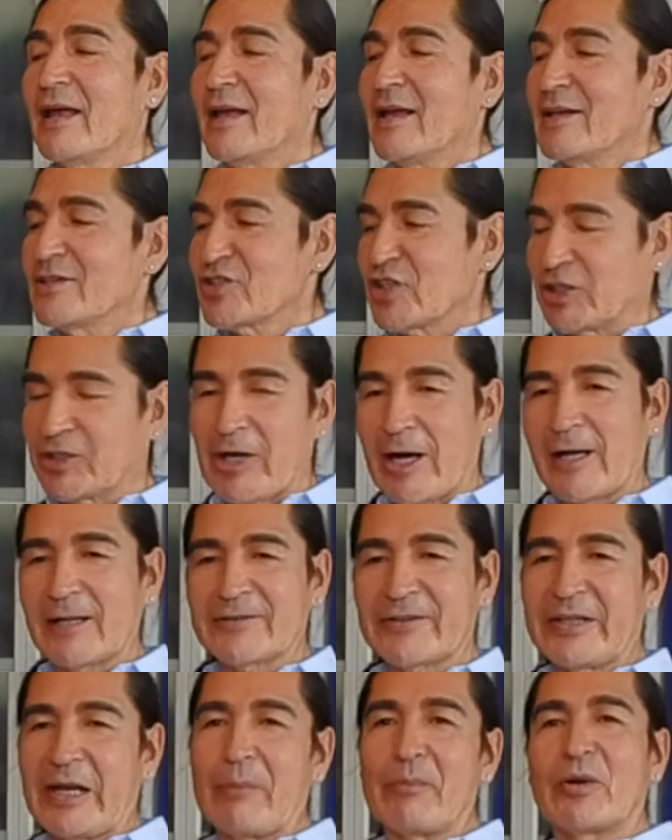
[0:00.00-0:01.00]
She dialed
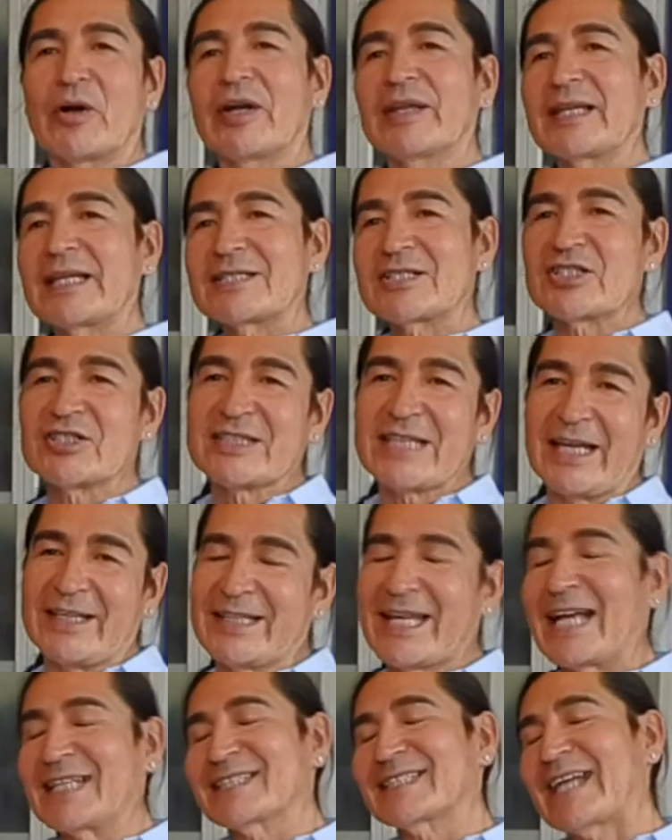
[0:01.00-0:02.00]
the number, and then she said,
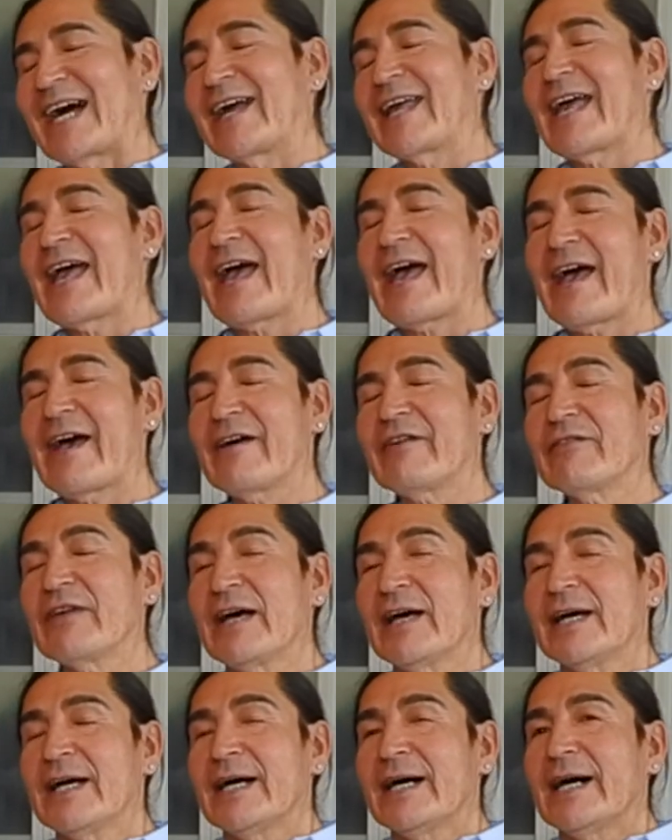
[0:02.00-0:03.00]
yes, I have
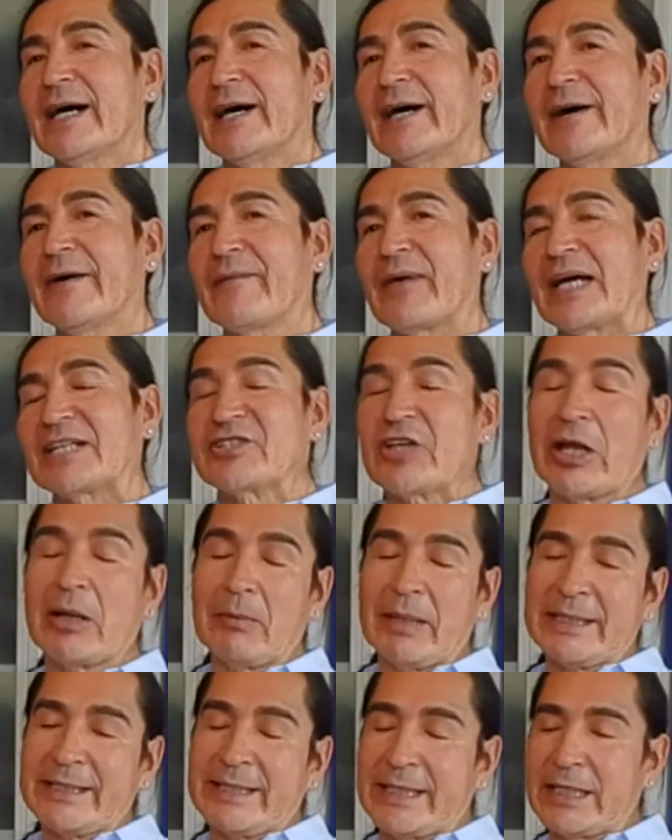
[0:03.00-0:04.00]
a
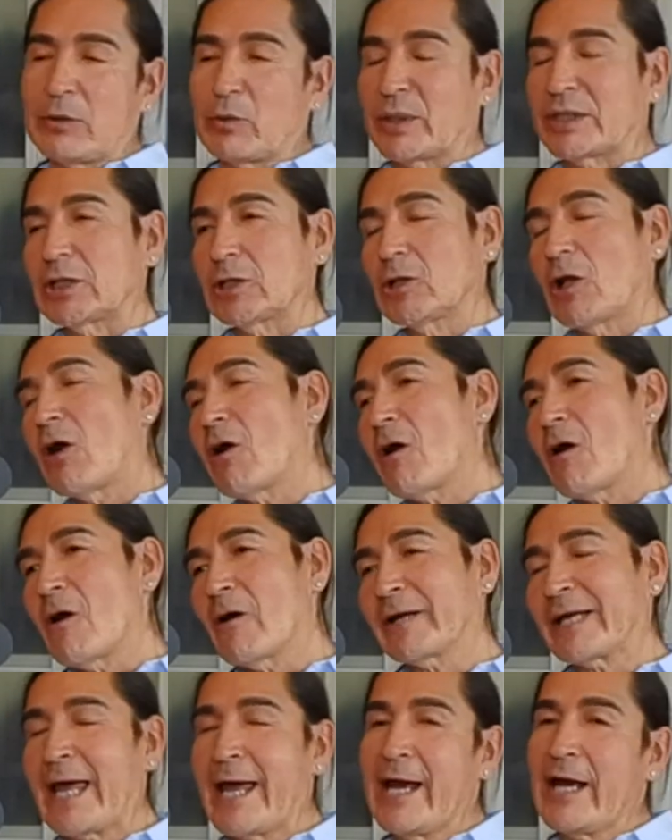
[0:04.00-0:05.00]
gentleman here with
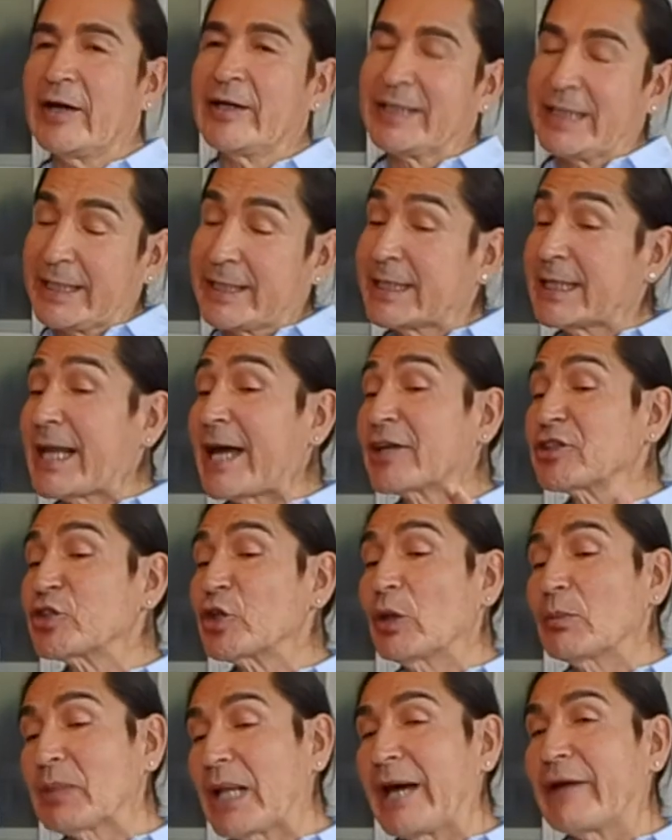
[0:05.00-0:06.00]
long hair, and he'd like
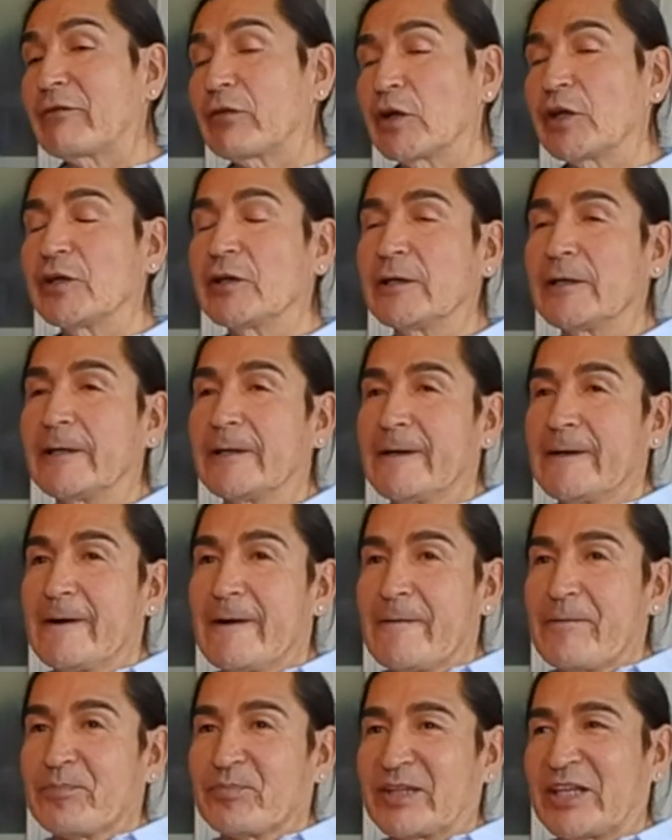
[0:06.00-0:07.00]
to apply for your,
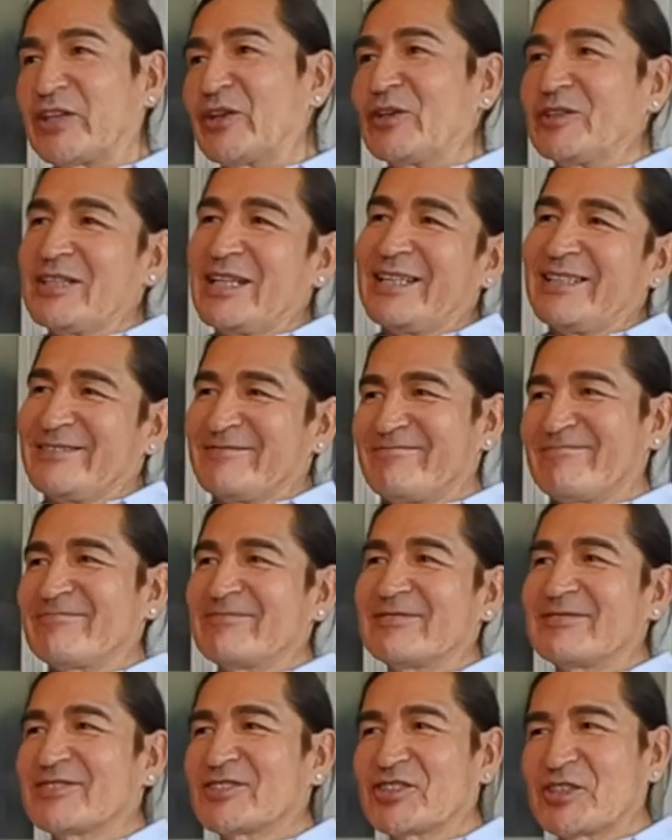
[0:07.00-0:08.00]

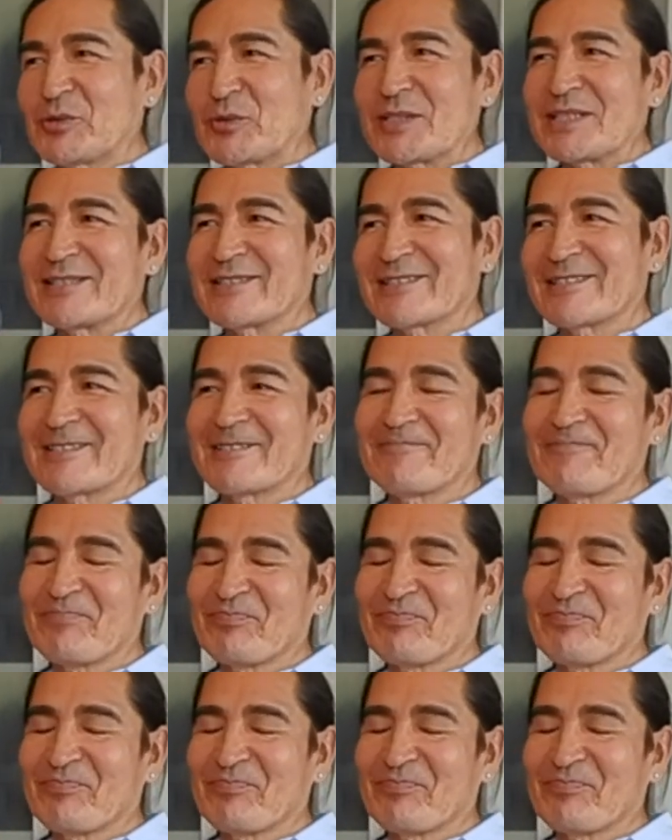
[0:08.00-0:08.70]
she was,